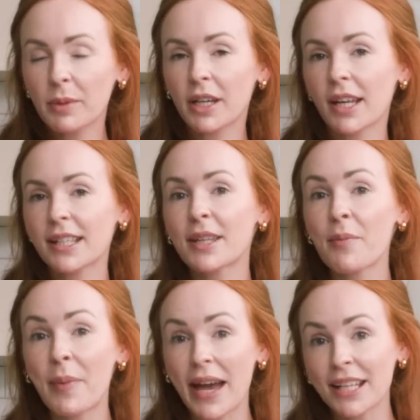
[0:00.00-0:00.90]
because the
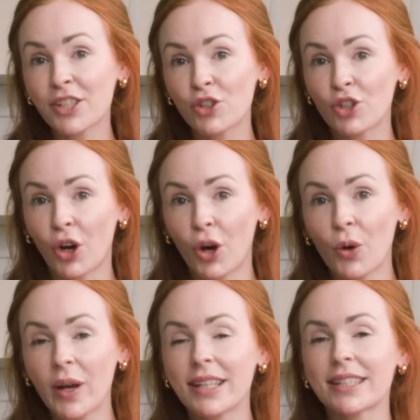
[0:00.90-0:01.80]
base
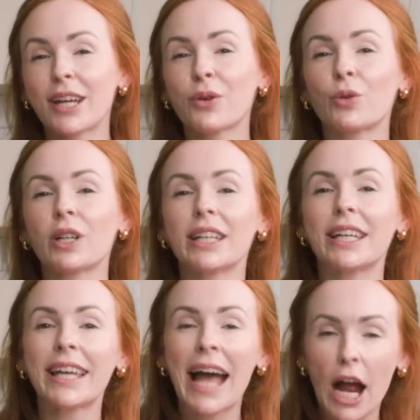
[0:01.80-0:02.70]
dough is like really
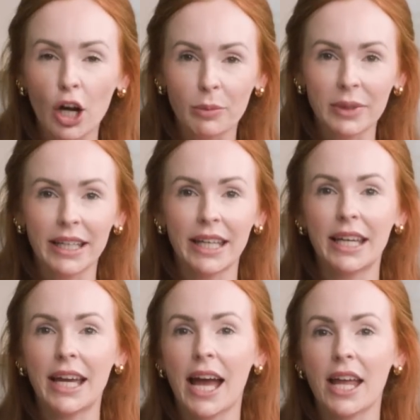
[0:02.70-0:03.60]

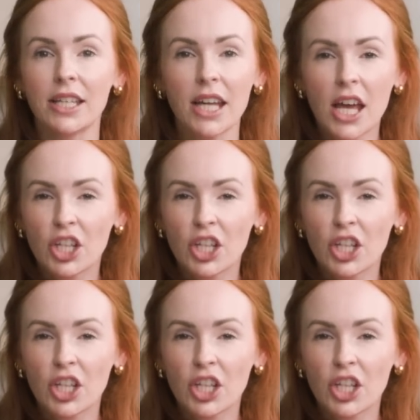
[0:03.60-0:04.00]
caramelly and